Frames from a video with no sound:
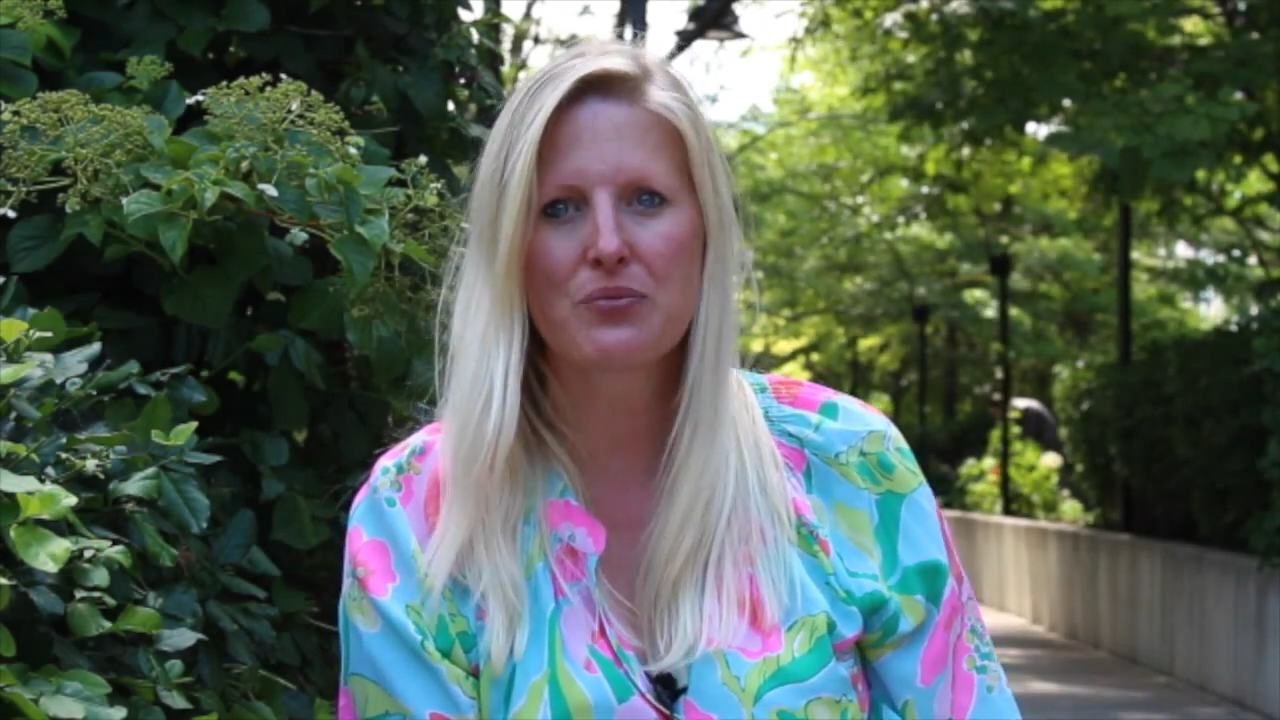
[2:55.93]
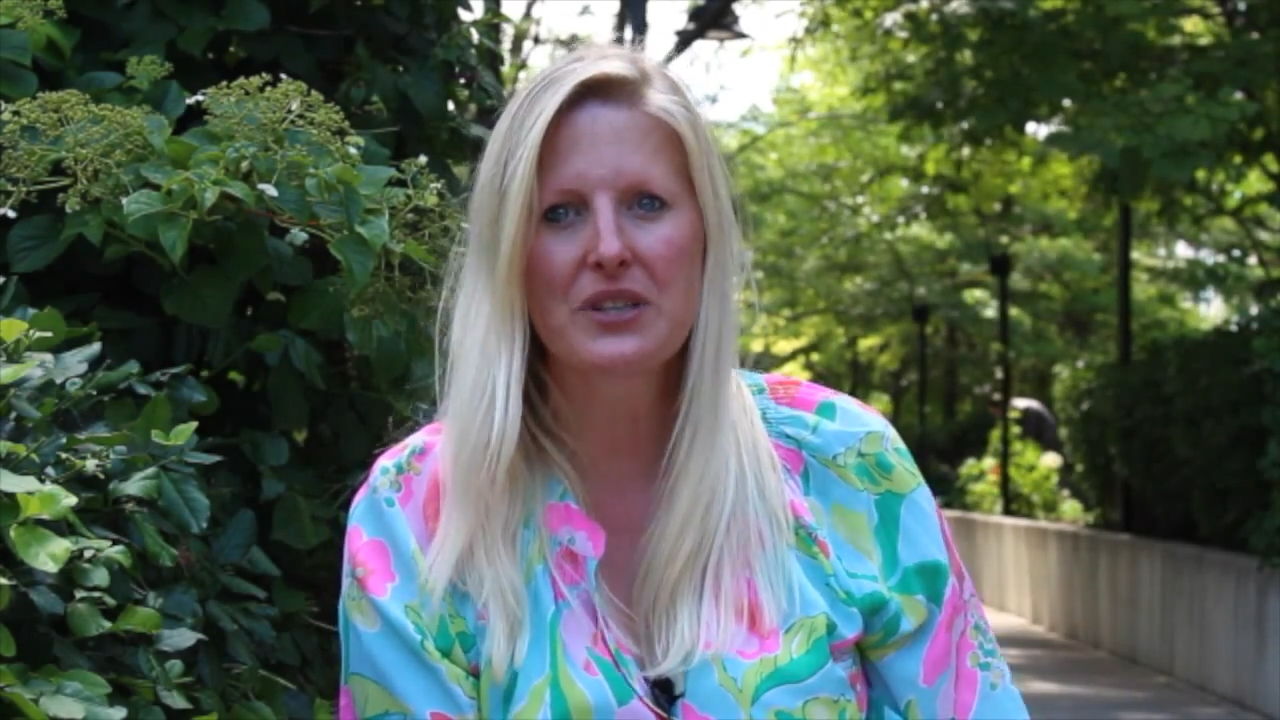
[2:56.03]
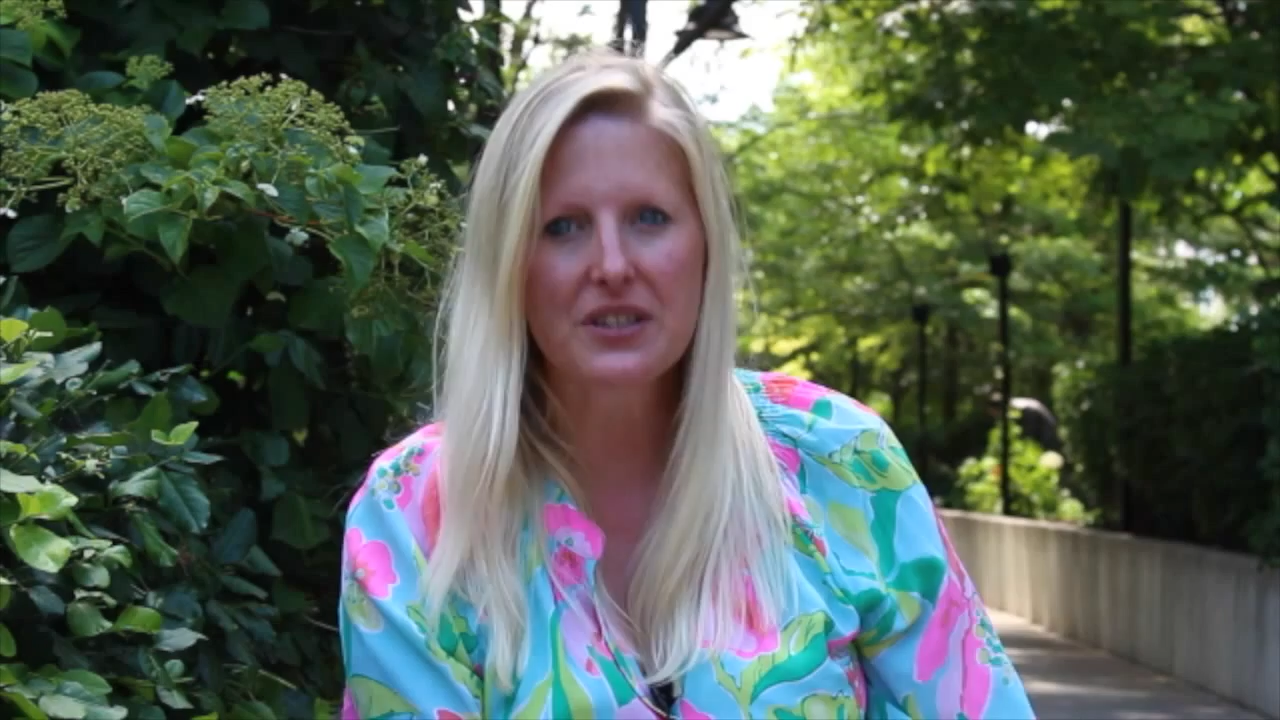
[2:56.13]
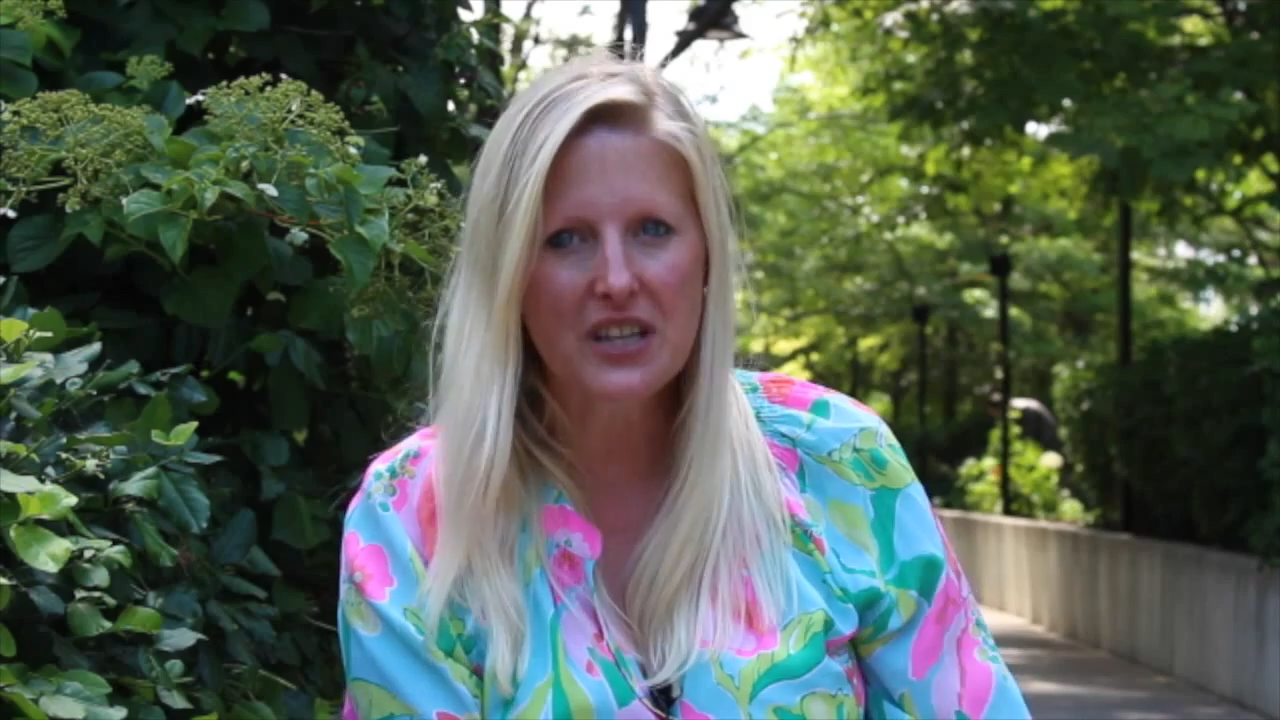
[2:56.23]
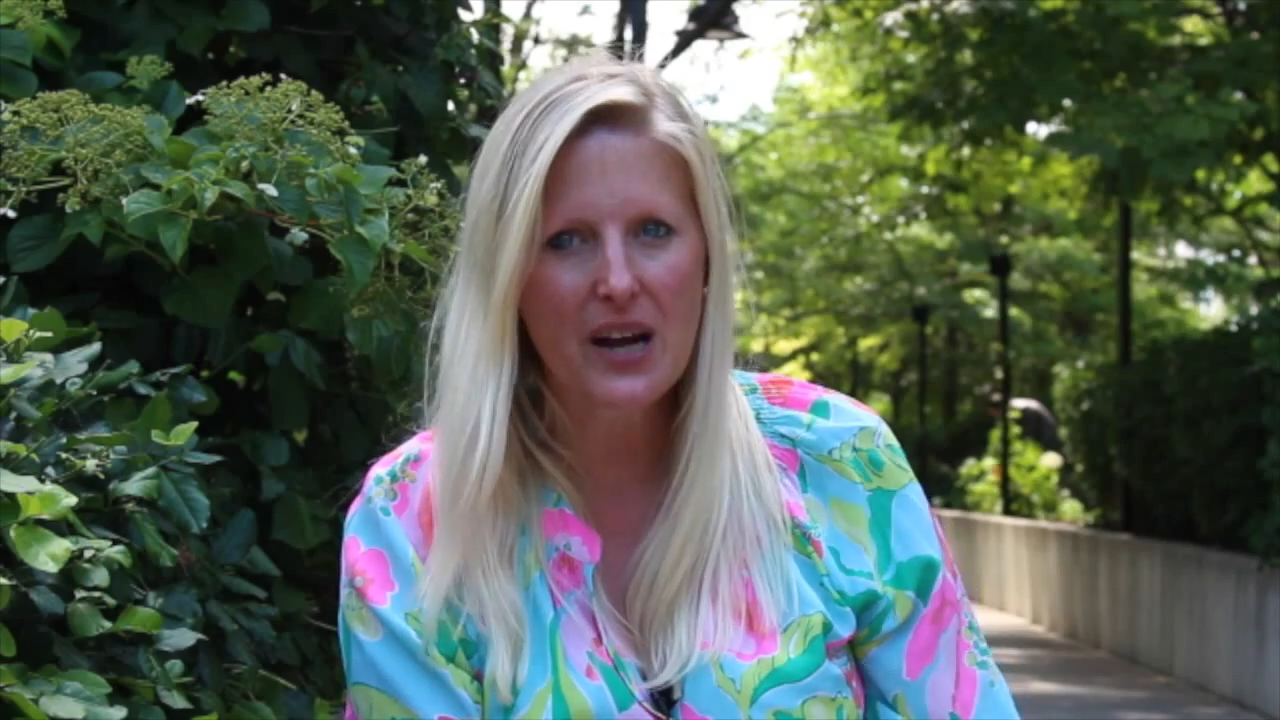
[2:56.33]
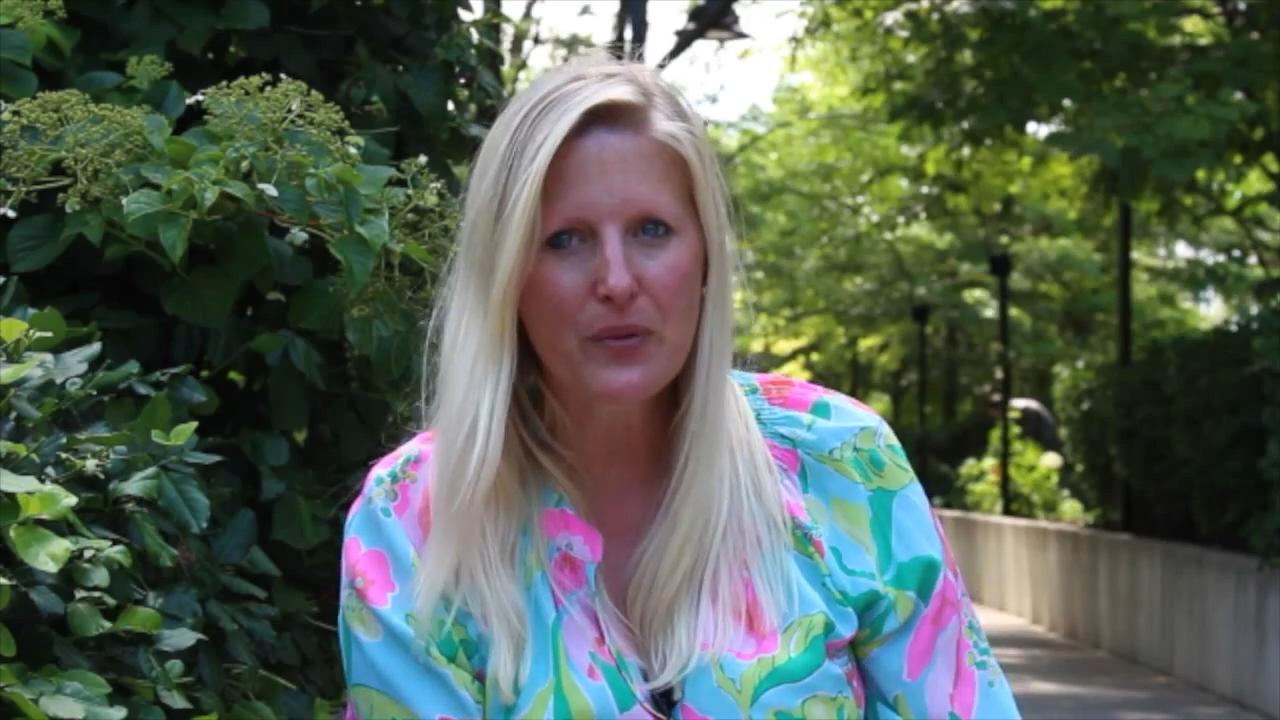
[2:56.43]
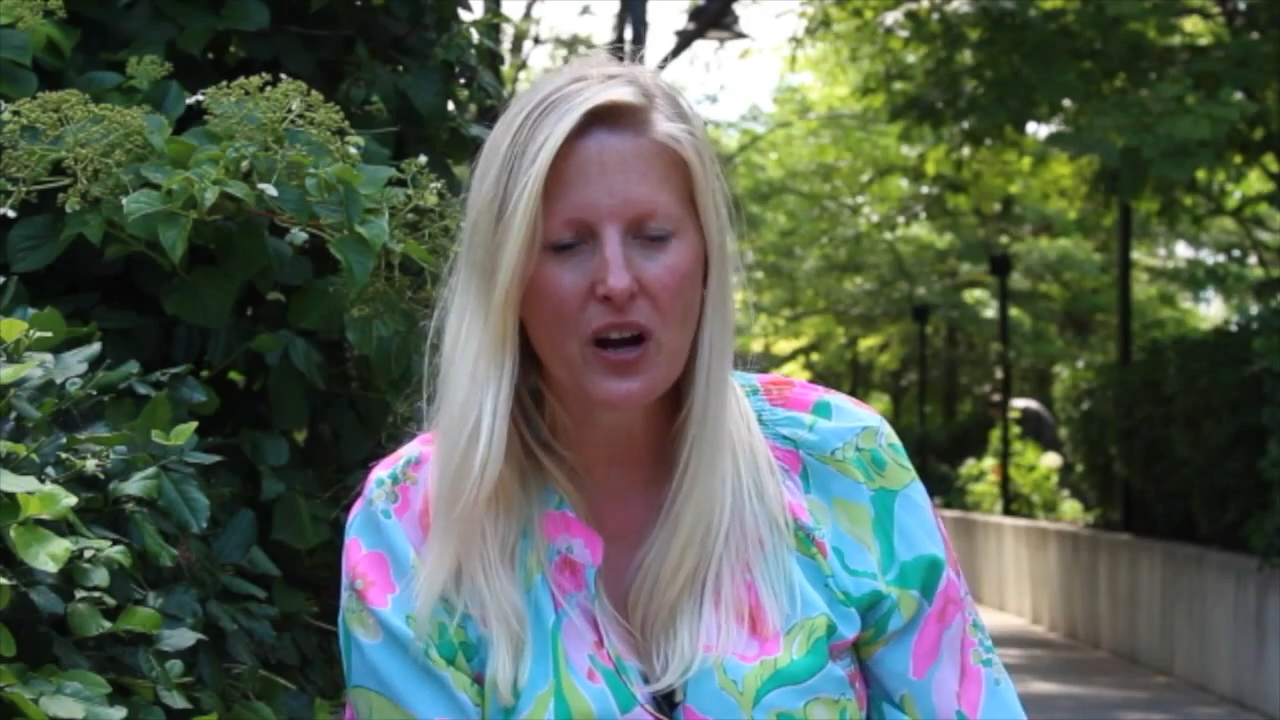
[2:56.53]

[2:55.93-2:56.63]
real-time